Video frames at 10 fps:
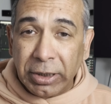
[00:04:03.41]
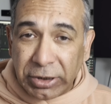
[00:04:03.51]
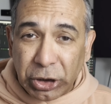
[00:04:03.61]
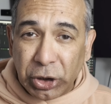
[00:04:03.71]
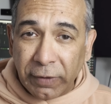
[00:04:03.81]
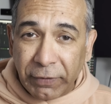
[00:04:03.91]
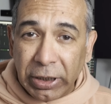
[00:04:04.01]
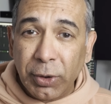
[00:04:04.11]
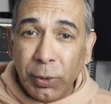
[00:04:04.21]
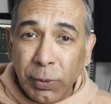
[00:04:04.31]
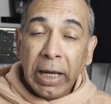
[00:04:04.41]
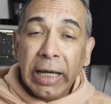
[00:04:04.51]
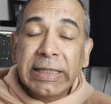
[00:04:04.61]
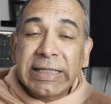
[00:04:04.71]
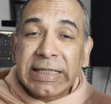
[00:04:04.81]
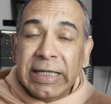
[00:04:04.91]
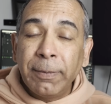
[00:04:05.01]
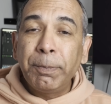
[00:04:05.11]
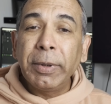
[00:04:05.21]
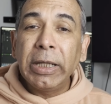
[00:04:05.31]
the decision for you. It
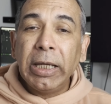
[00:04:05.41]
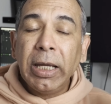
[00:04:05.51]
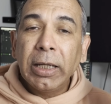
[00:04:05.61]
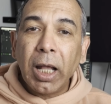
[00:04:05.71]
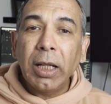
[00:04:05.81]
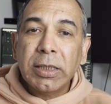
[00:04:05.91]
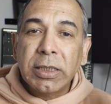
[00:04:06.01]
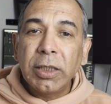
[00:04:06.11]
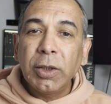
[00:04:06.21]
simply tells